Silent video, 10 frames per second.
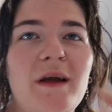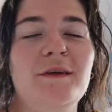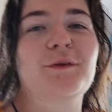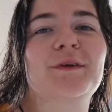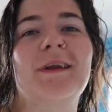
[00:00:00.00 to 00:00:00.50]

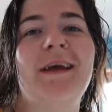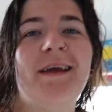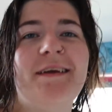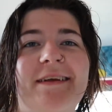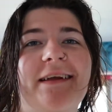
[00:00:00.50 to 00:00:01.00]
So
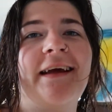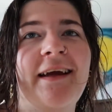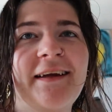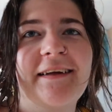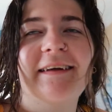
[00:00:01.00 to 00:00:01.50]
today is the
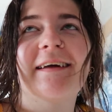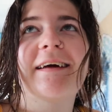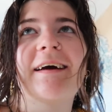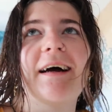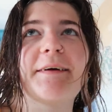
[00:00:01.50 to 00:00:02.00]
day.
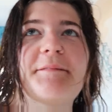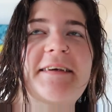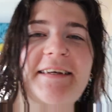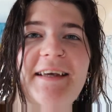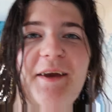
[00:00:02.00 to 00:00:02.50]
I am
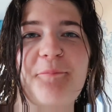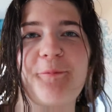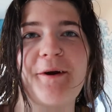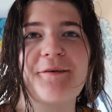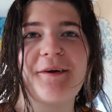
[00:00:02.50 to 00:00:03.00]
shitting
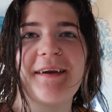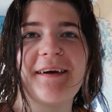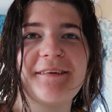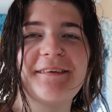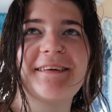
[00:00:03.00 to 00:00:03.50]
bricks right now.